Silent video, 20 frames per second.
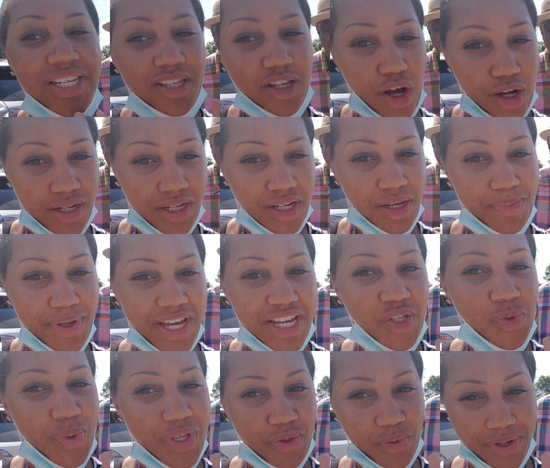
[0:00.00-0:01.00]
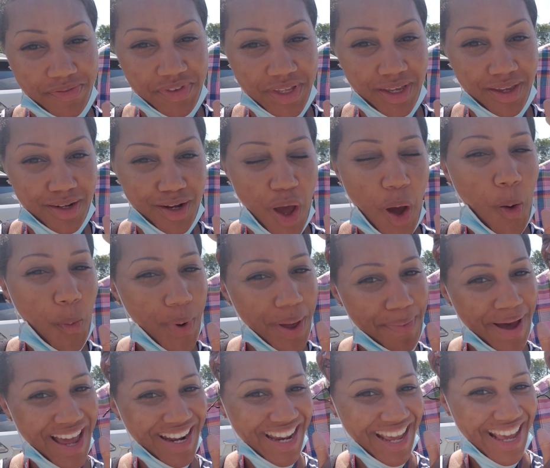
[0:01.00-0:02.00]
but it's all good because we thrifting
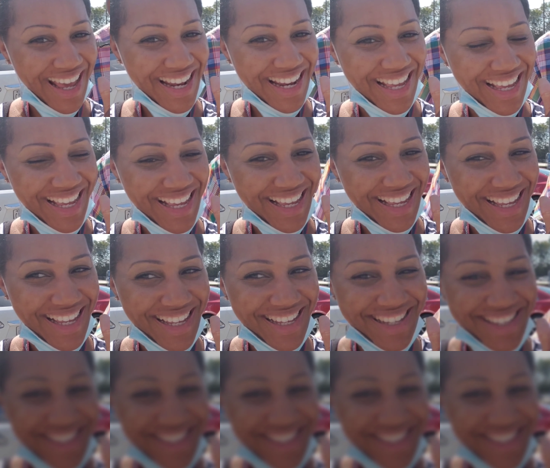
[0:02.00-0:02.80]
with my daddy.